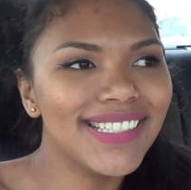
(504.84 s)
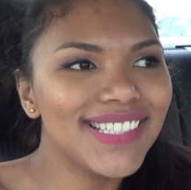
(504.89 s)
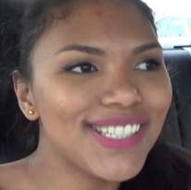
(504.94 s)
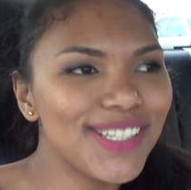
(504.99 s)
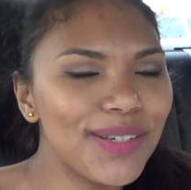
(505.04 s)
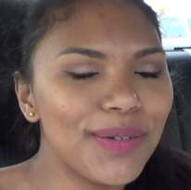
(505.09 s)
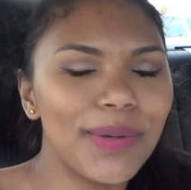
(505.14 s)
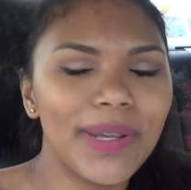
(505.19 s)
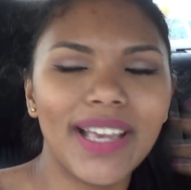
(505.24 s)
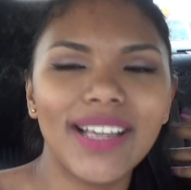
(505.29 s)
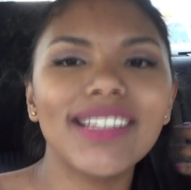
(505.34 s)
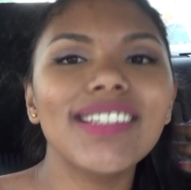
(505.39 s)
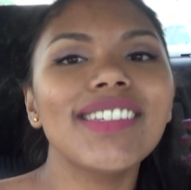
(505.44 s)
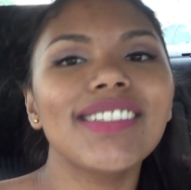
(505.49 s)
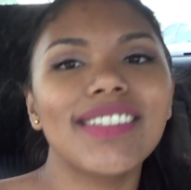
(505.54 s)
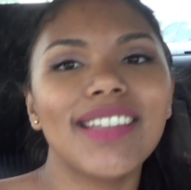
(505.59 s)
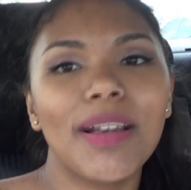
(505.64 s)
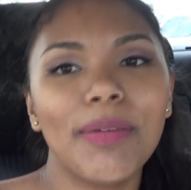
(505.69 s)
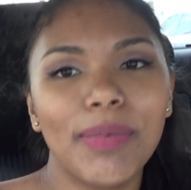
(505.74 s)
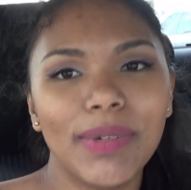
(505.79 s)
So we had to
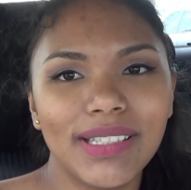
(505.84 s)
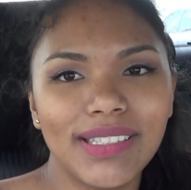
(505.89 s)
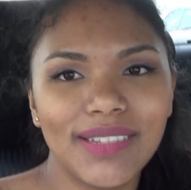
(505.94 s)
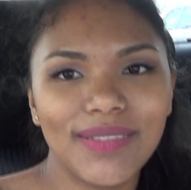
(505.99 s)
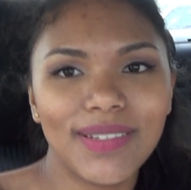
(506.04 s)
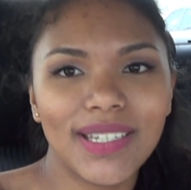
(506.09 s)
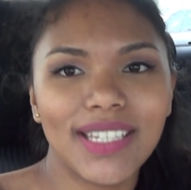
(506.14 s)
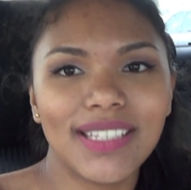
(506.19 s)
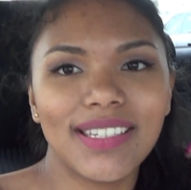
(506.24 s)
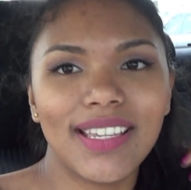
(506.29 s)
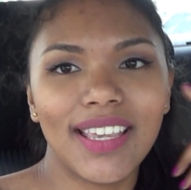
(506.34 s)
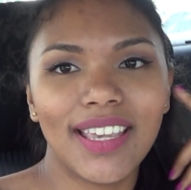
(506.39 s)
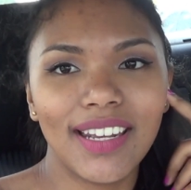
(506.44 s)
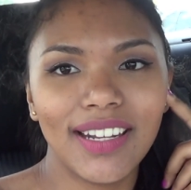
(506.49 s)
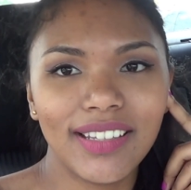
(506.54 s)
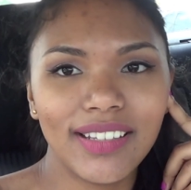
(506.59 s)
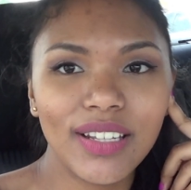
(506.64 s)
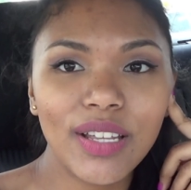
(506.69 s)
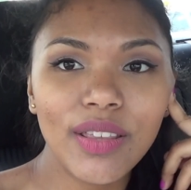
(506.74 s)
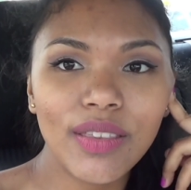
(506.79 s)
stop by C V S and
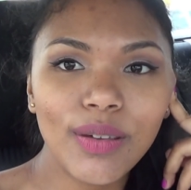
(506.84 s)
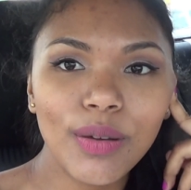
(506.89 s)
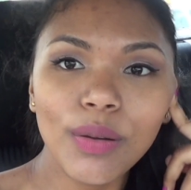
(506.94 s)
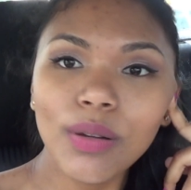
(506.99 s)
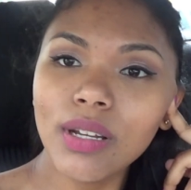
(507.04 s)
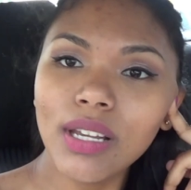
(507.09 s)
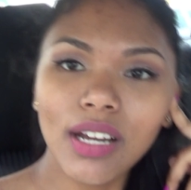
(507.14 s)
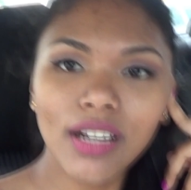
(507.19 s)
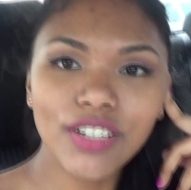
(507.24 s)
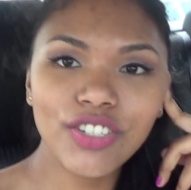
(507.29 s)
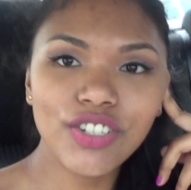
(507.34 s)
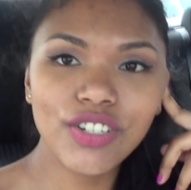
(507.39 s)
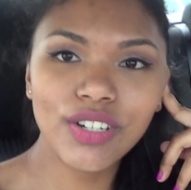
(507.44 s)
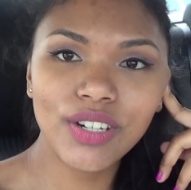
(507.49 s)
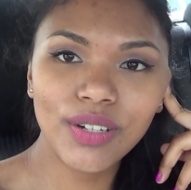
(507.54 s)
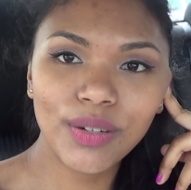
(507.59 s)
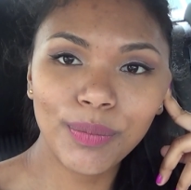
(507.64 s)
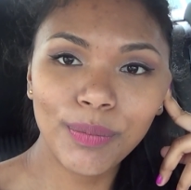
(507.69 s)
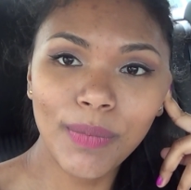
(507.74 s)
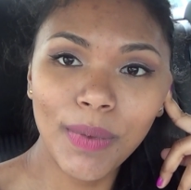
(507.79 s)
get another
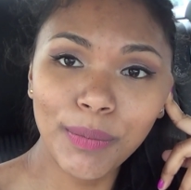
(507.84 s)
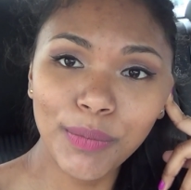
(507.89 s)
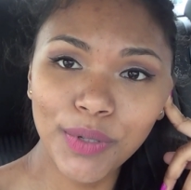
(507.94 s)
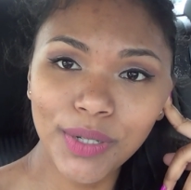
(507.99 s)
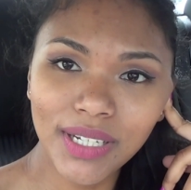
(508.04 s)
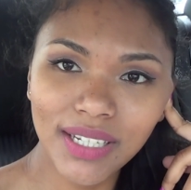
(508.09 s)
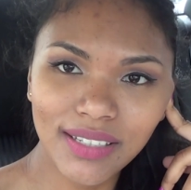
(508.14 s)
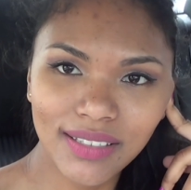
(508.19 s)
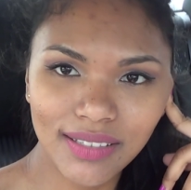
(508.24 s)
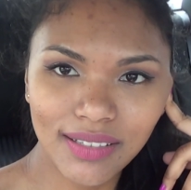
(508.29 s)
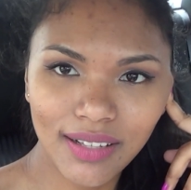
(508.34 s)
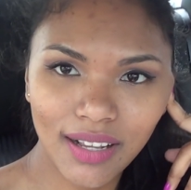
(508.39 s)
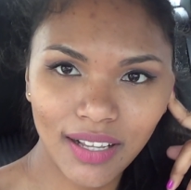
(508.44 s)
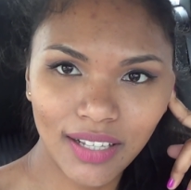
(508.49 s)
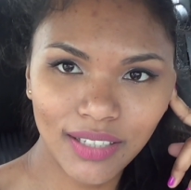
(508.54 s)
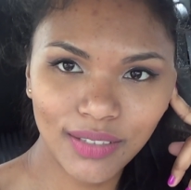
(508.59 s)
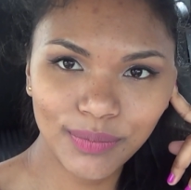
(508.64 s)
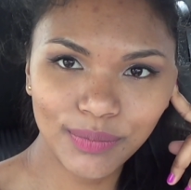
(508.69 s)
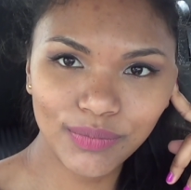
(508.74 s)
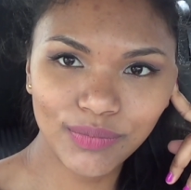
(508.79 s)
larger memory
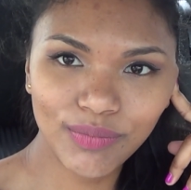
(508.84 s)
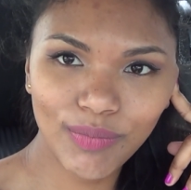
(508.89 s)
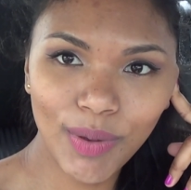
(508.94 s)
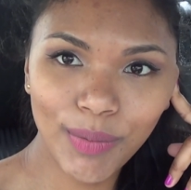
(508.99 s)
um,